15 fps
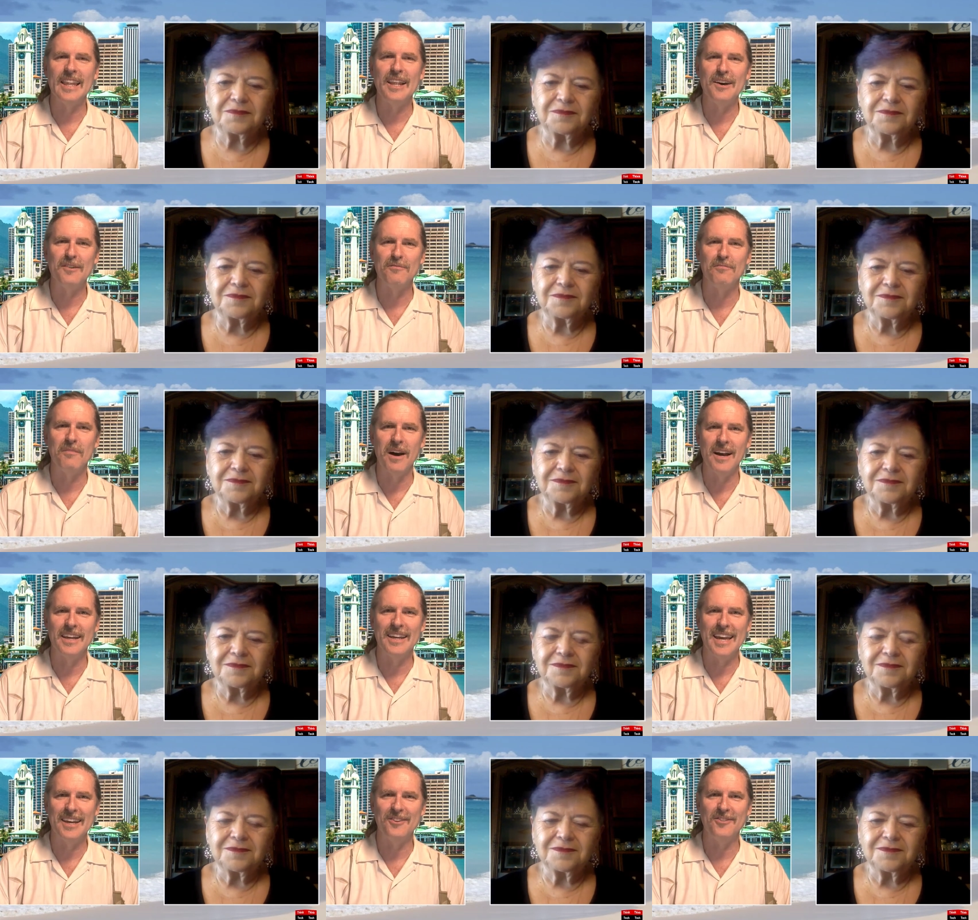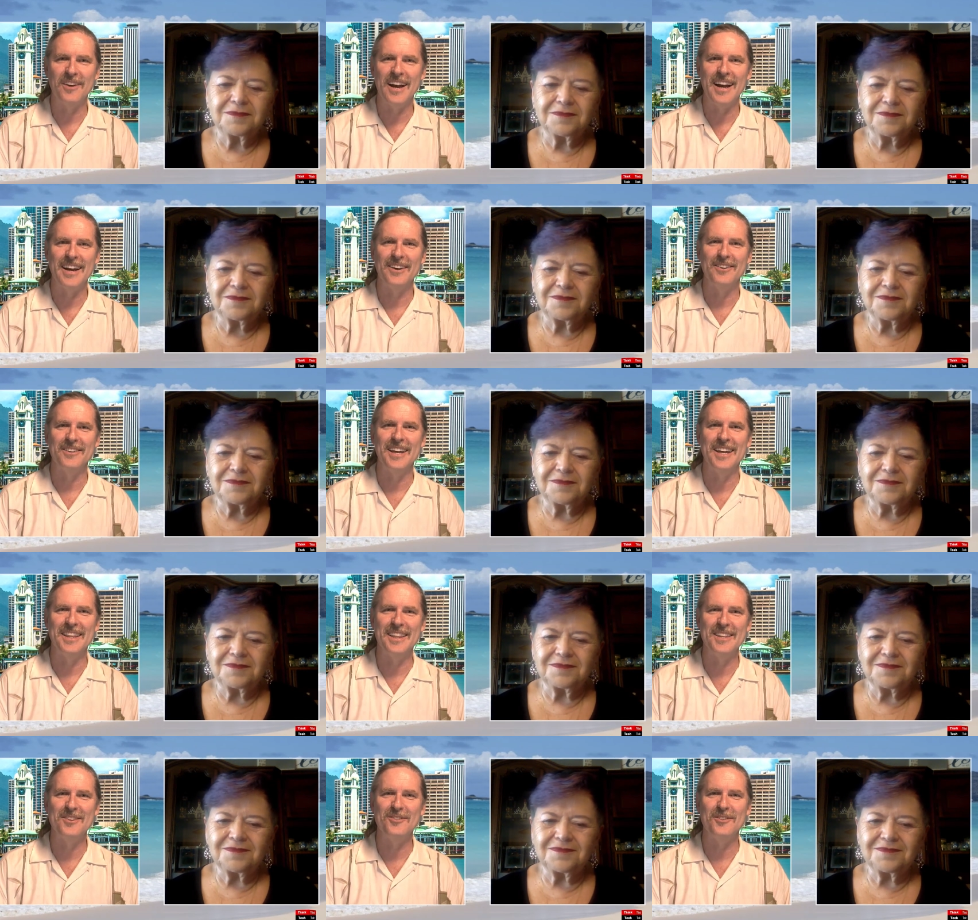Speaker 1: love my gay child,
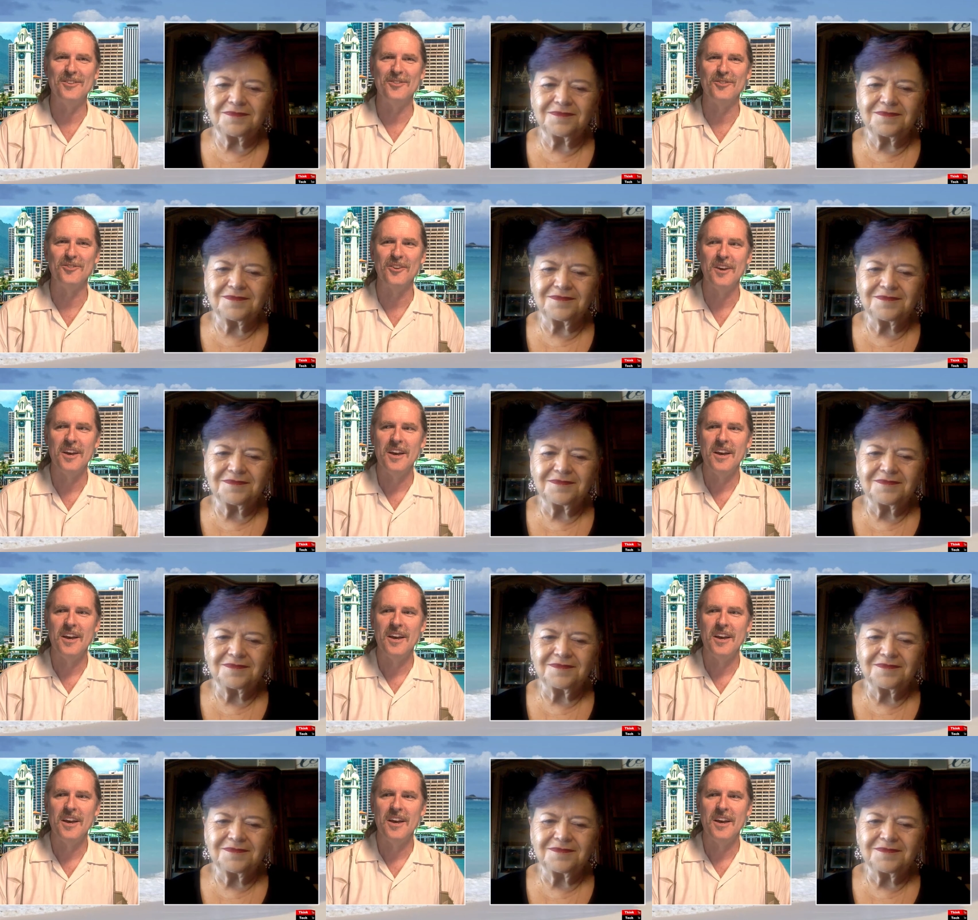and this is,